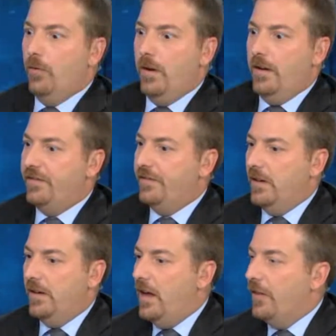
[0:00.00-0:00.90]
of
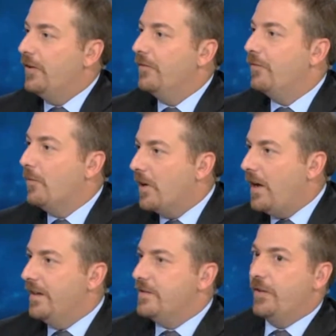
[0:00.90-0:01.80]
other former
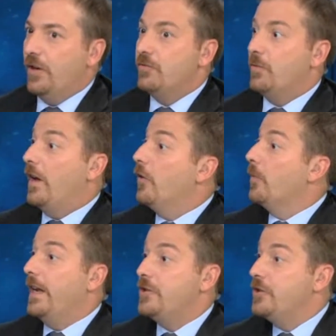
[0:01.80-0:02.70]
colleagues of yours with other
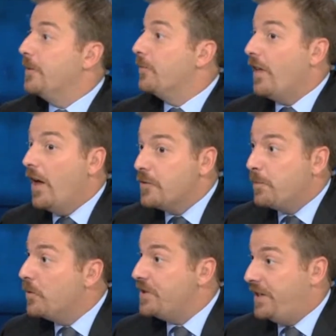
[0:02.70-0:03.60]
relationships with other
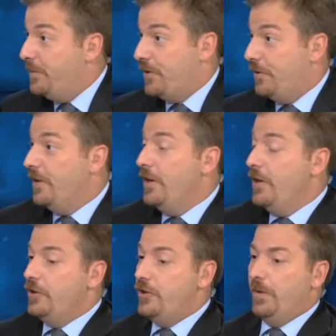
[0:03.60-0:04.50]
sports teams that are
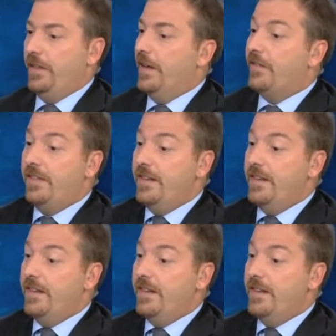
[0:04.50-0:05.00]
doing this. The